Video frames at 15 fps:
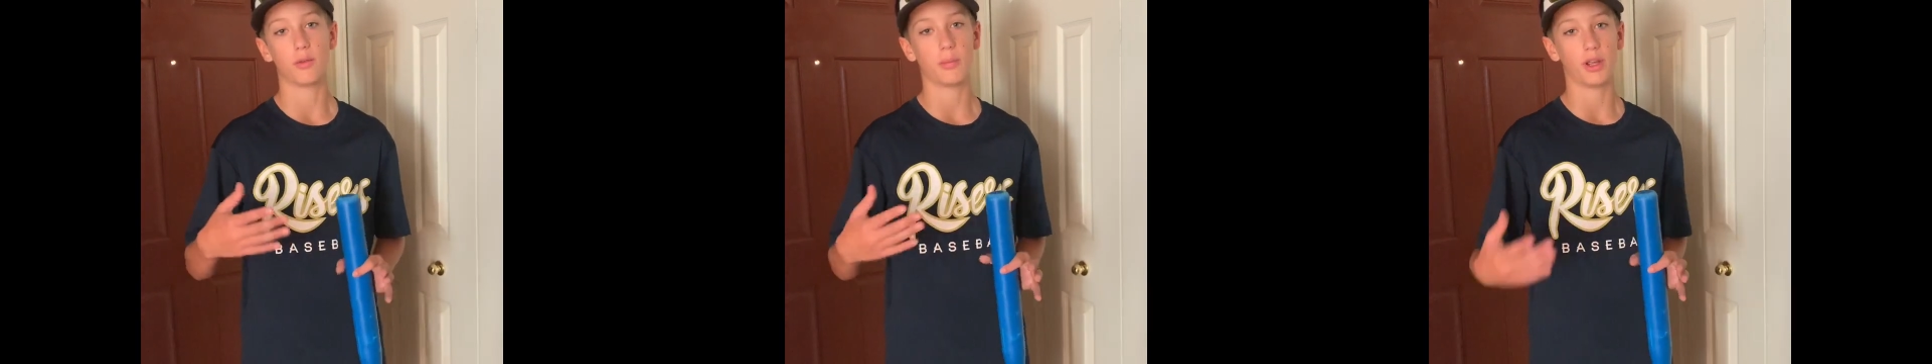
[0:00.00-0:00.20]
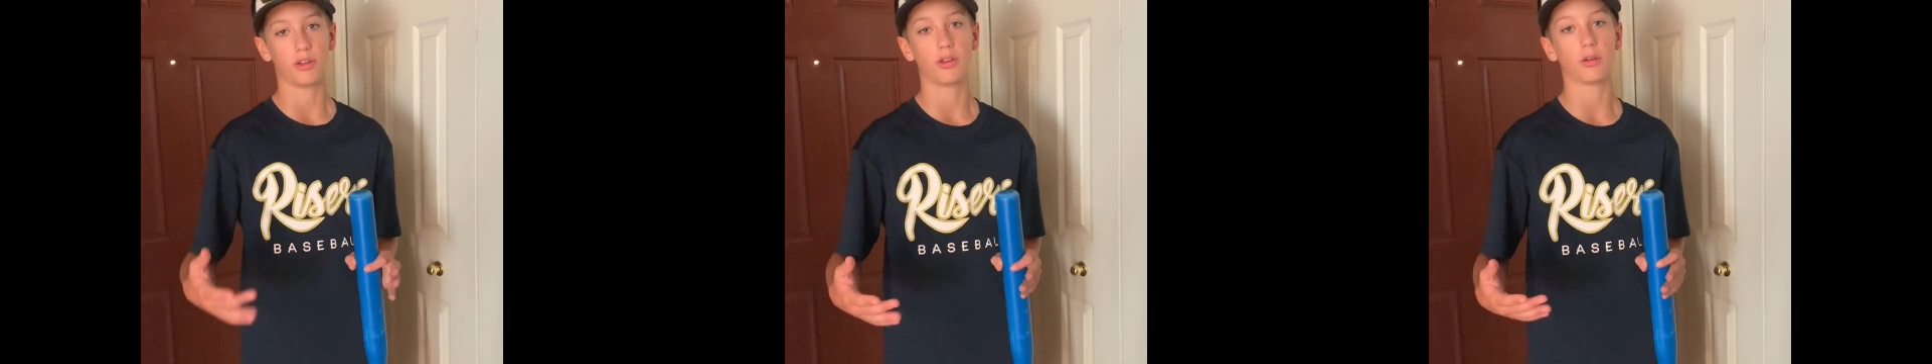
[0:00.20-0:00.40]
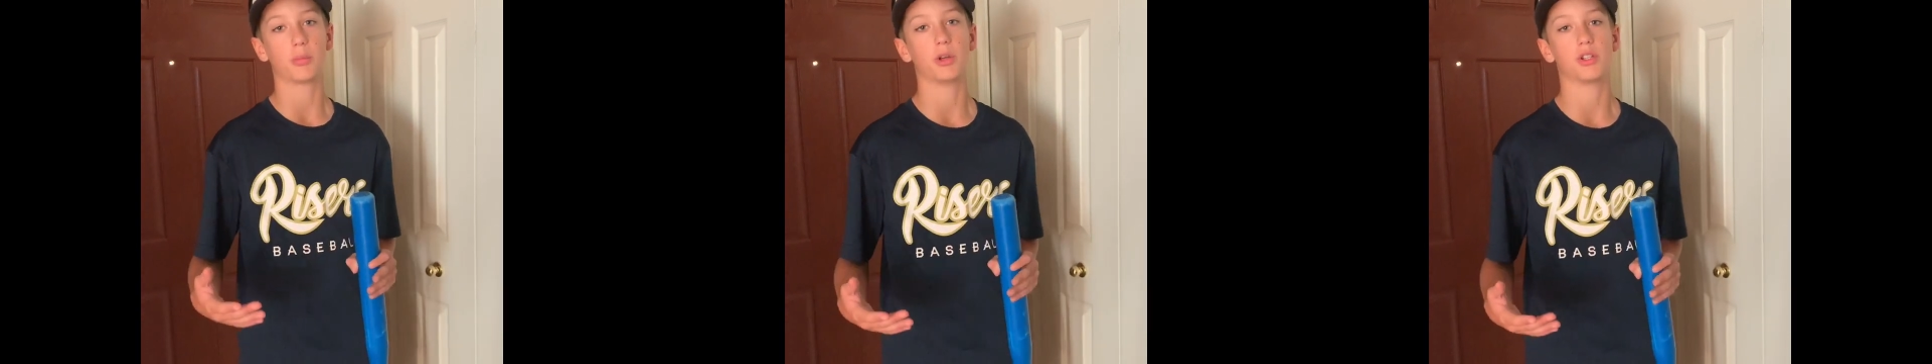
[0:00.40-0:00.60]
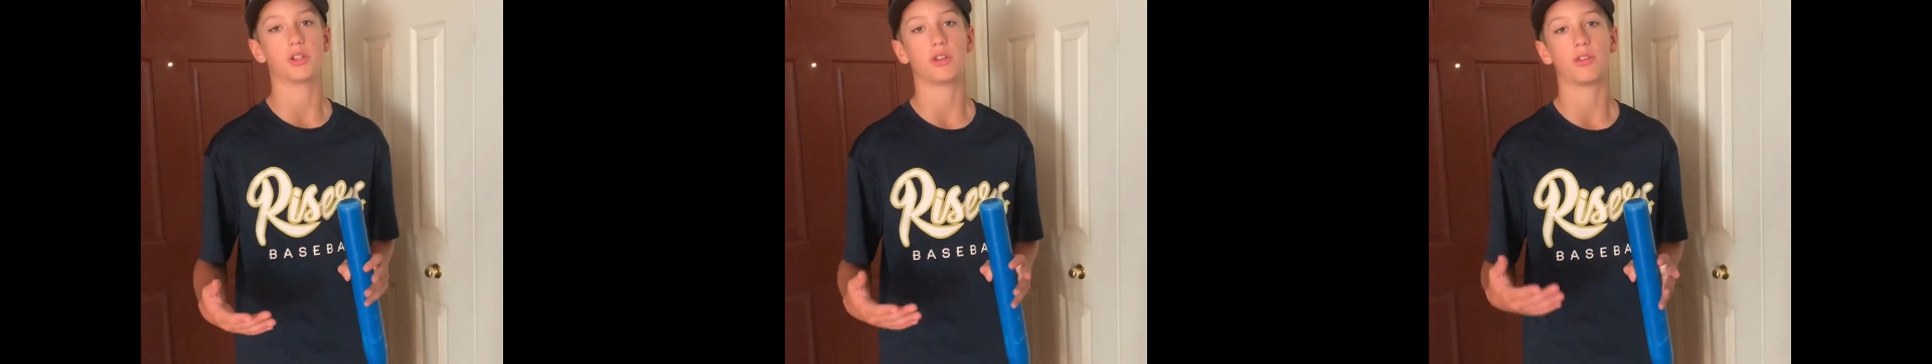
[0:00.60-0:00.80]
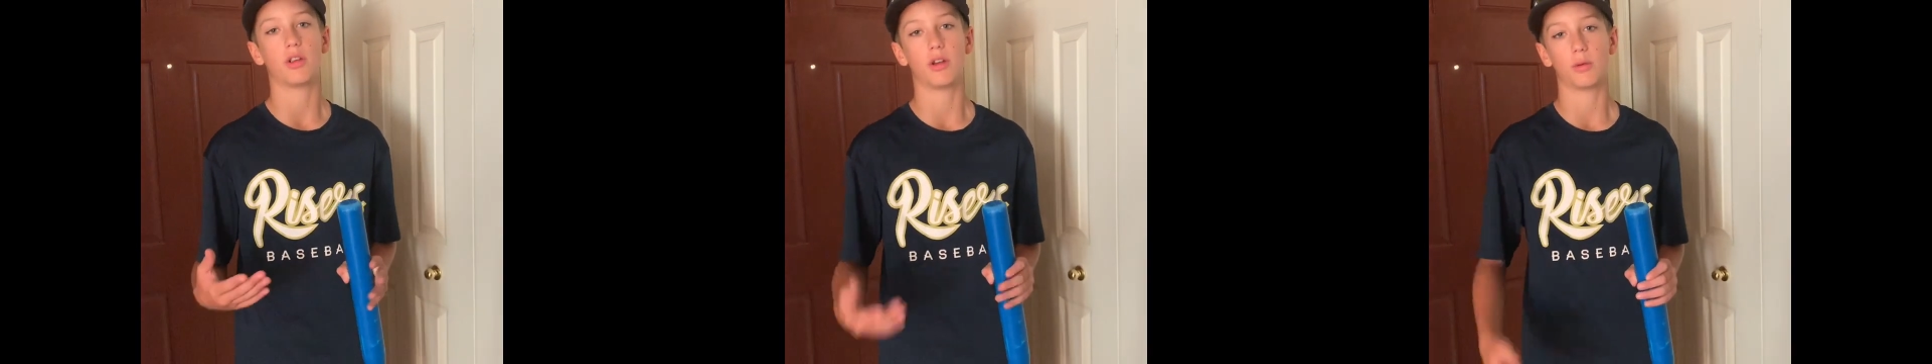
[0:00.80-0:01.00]
basic
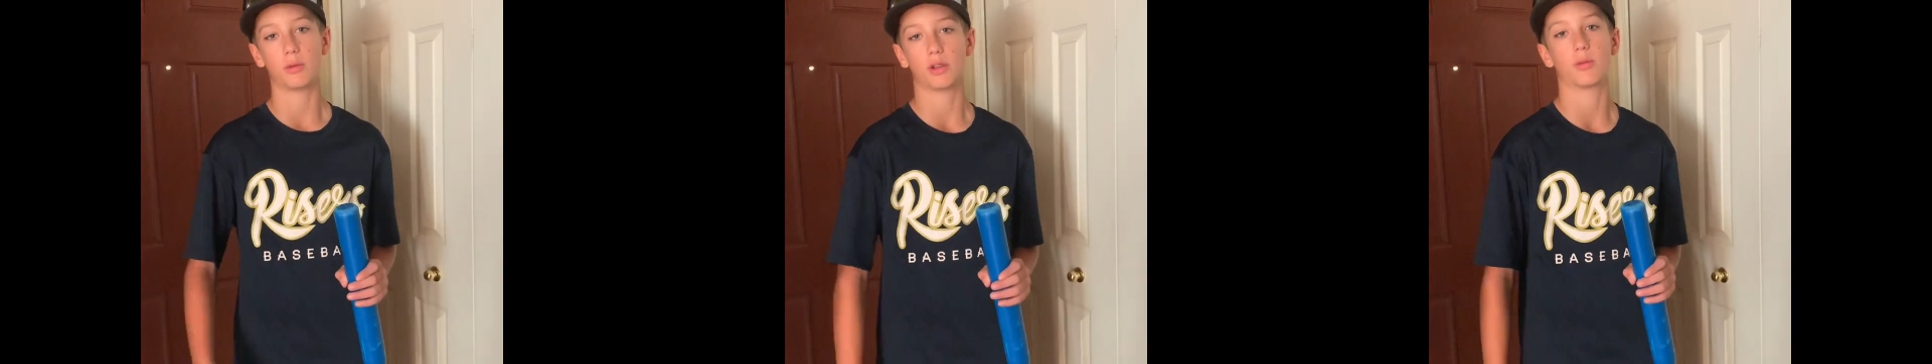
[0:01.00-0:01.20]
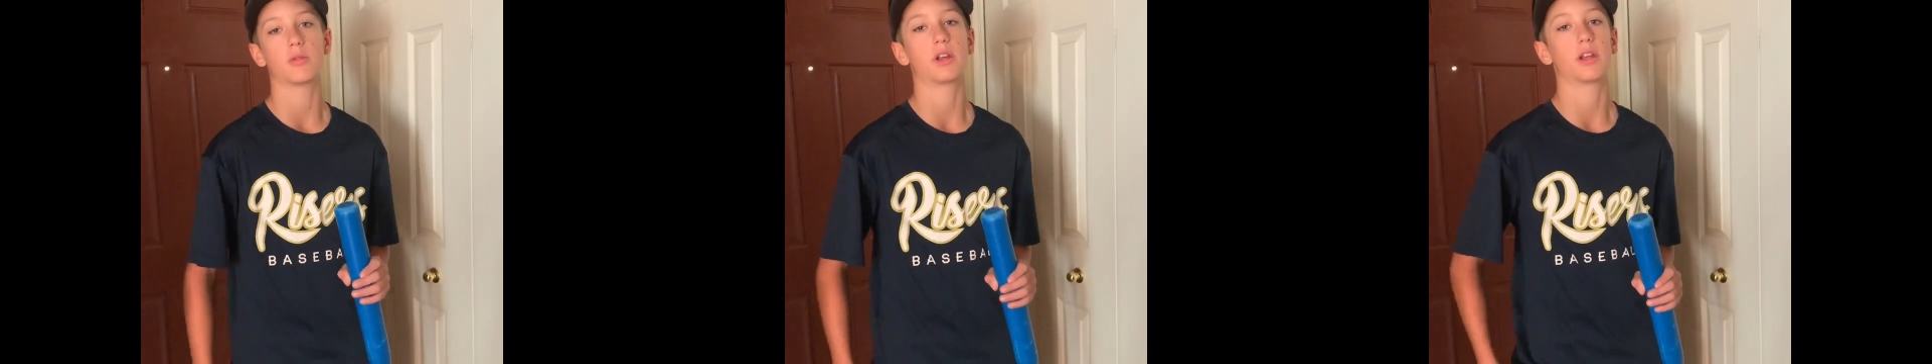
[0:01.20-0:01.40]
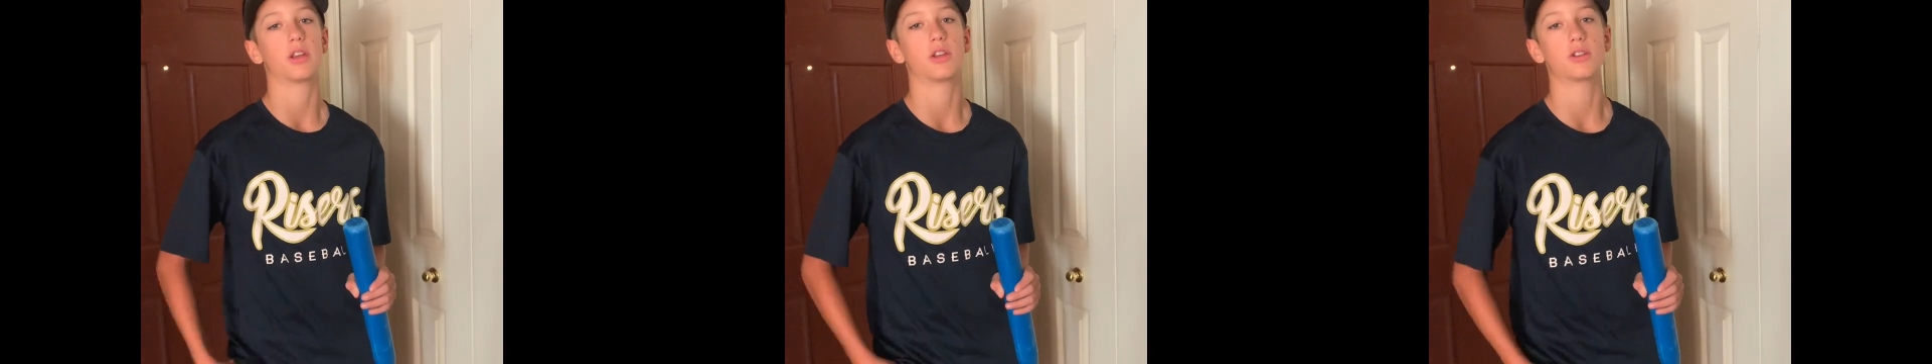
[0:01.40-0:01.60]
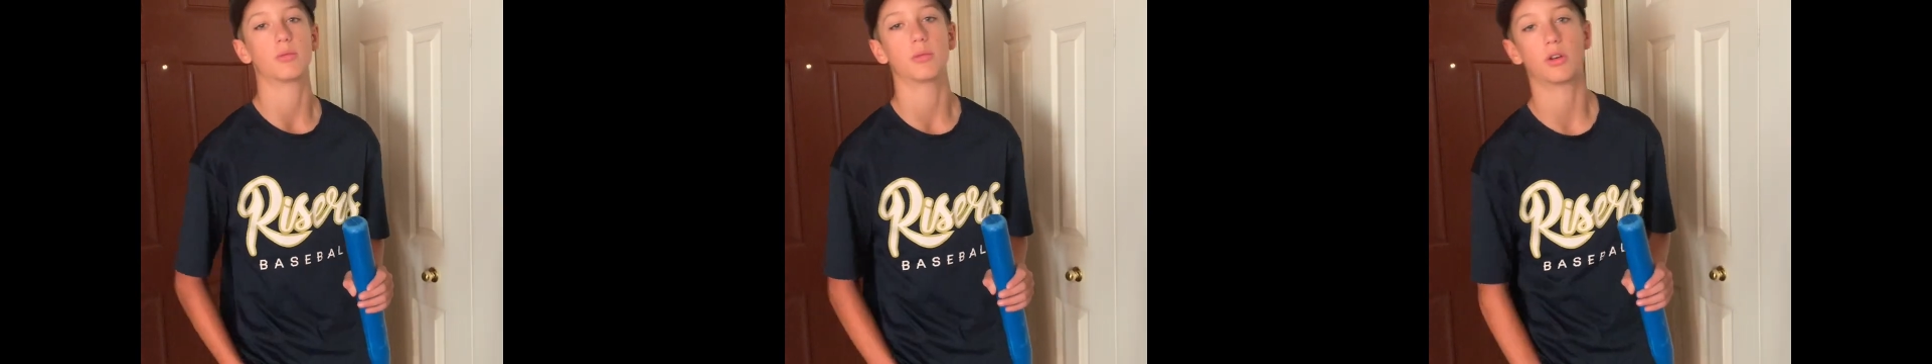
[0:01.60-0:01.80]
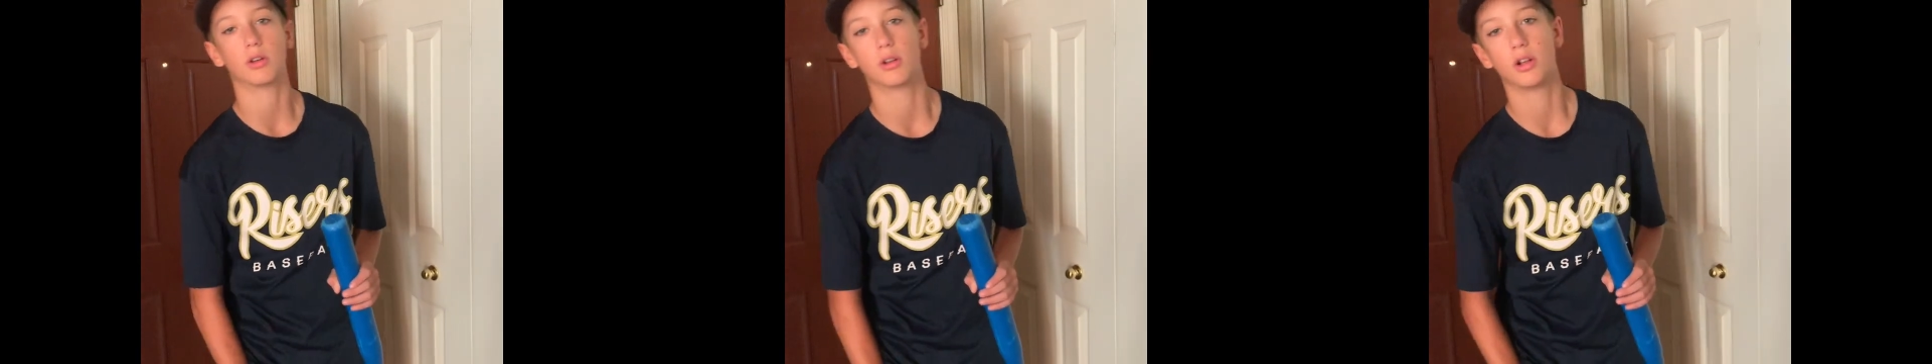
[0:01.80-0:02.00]
pitches here with the regulation
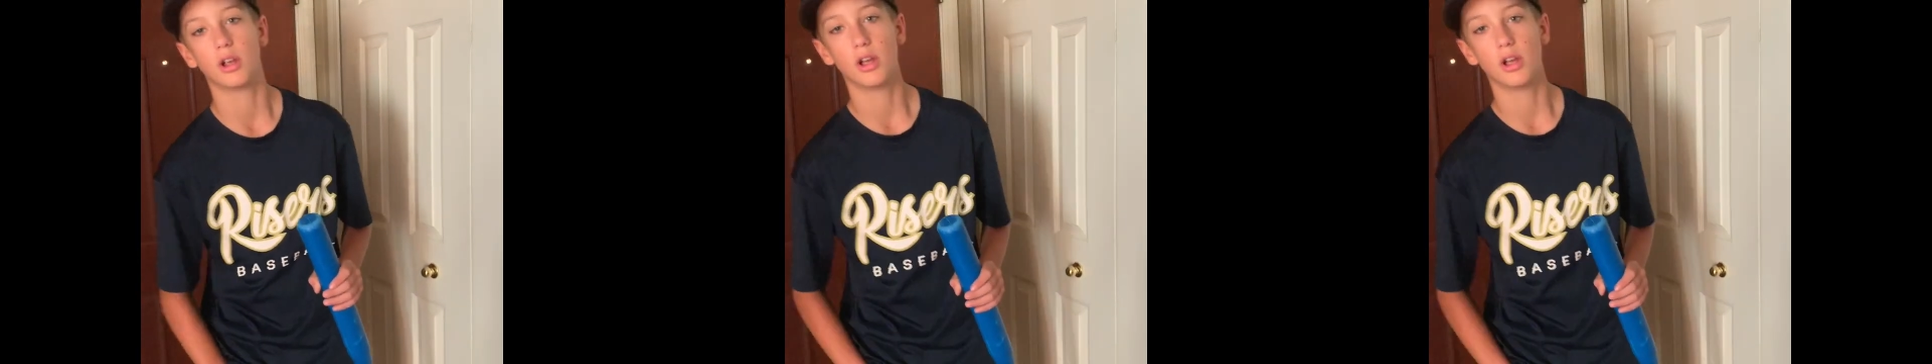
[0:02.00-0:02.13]
ball.